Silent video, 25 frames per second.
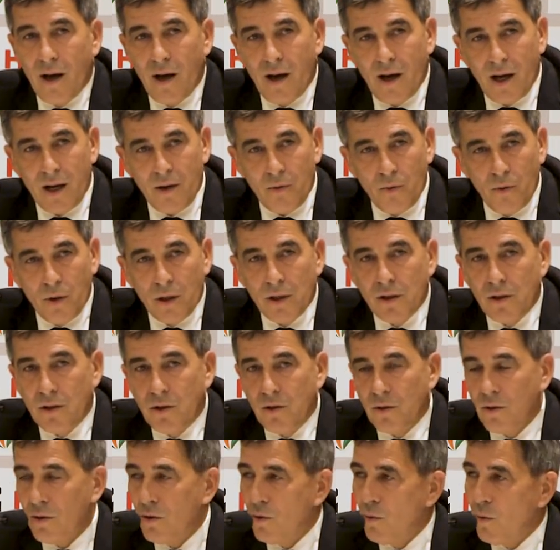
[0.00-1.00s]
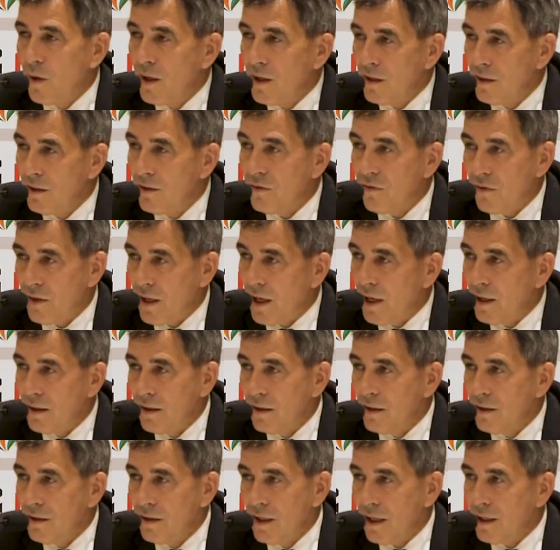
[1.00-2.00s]
I want you to
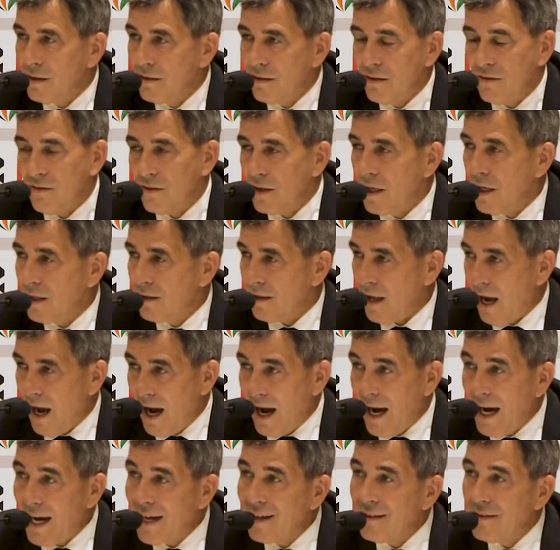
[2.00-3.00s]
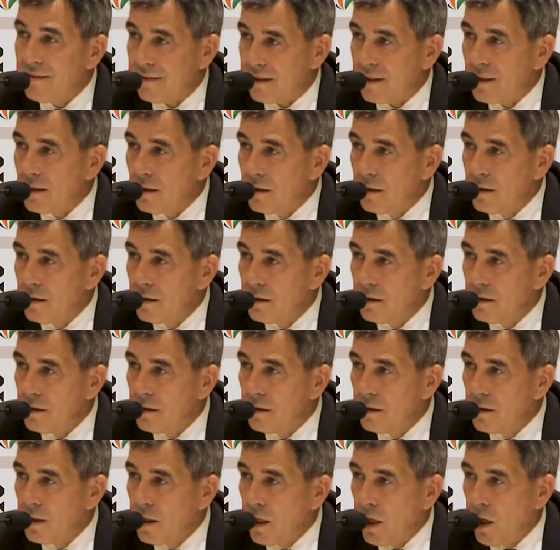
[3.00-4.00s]
understand that it's not Isaac
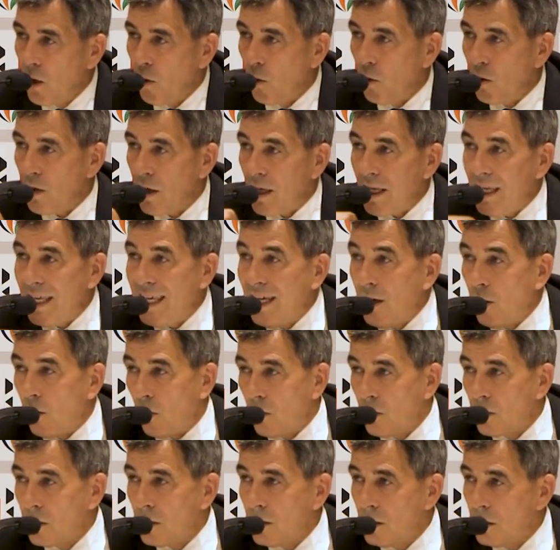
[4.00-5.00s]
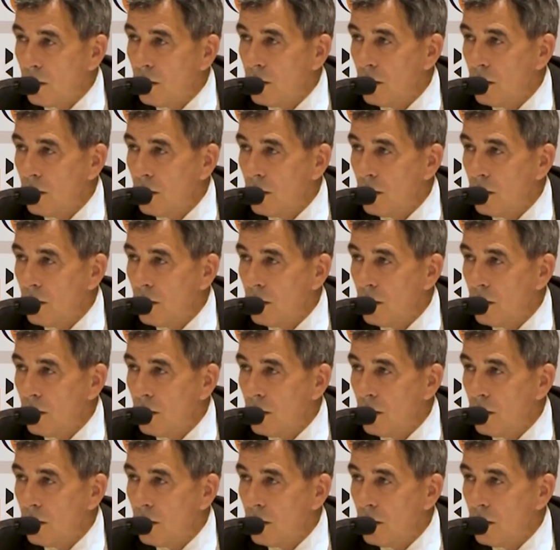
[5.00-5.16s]
or Igor